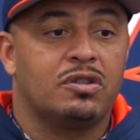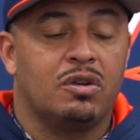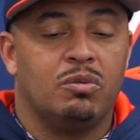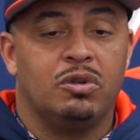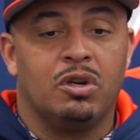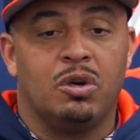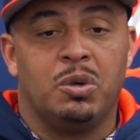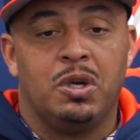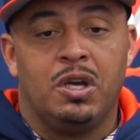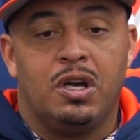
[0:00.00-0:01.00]
So we'll
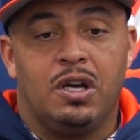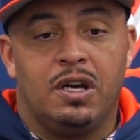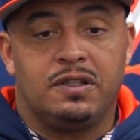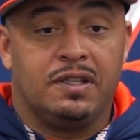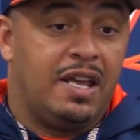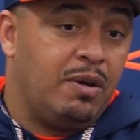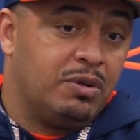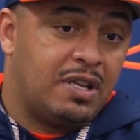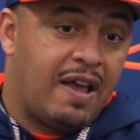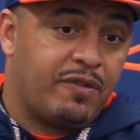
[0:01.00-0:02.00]
go. Today
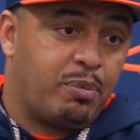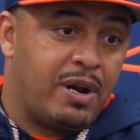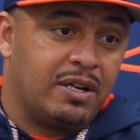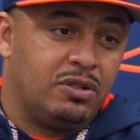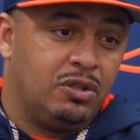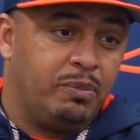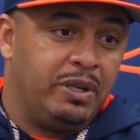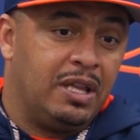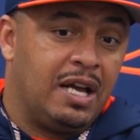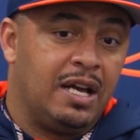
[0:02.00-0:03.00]
was half the practice. You could
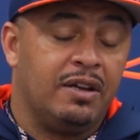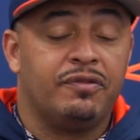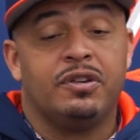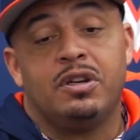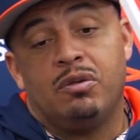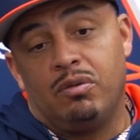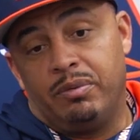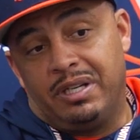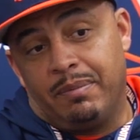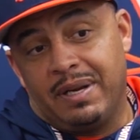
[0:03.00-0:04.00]
be live.
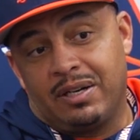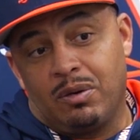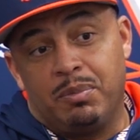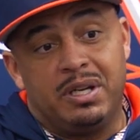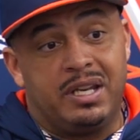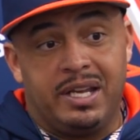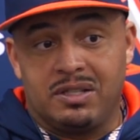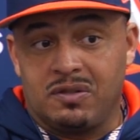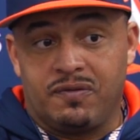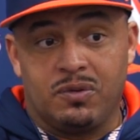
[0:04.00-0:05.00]
When we come back on Monday,
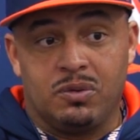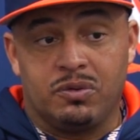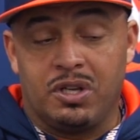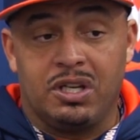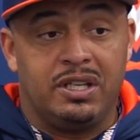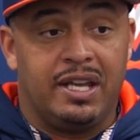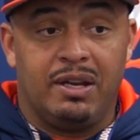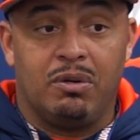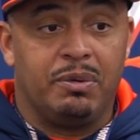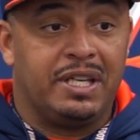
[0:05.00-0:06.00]
it's a full third day
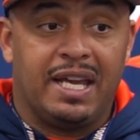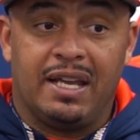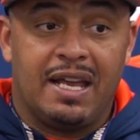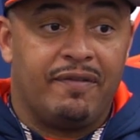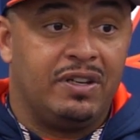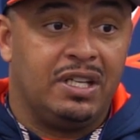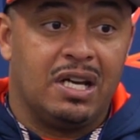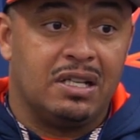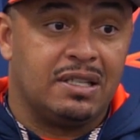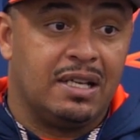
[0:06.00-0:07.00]
where we can't have any
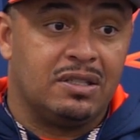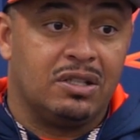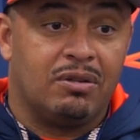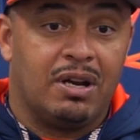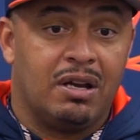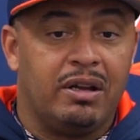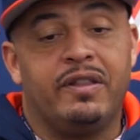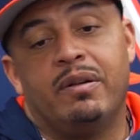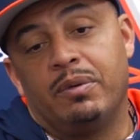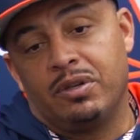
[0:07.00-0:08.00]
contact to the ground,
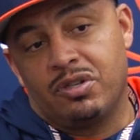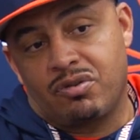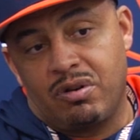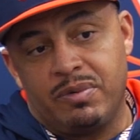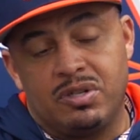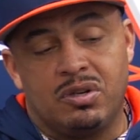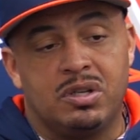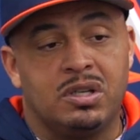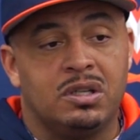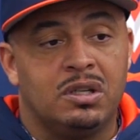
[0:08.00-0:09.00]
and then we're going to scrimmage
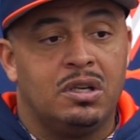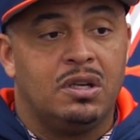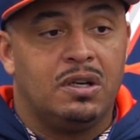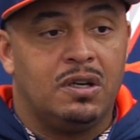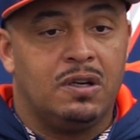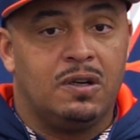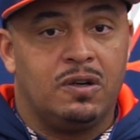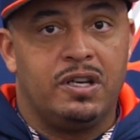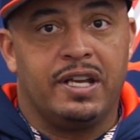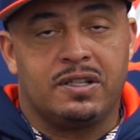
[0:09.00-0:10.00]
on
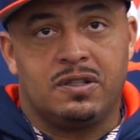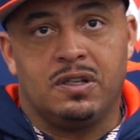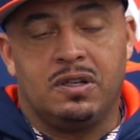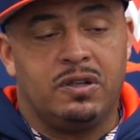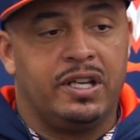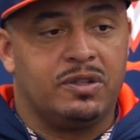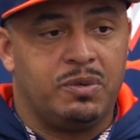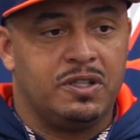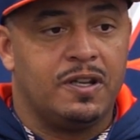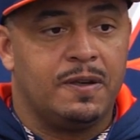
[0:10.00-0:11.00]
next
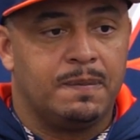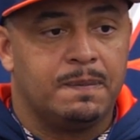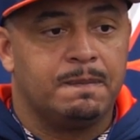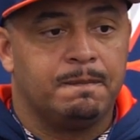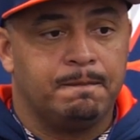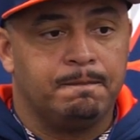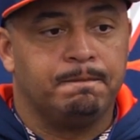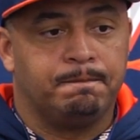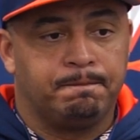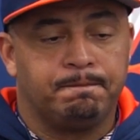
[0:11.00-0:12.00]
Wednesday. Mm-hmm.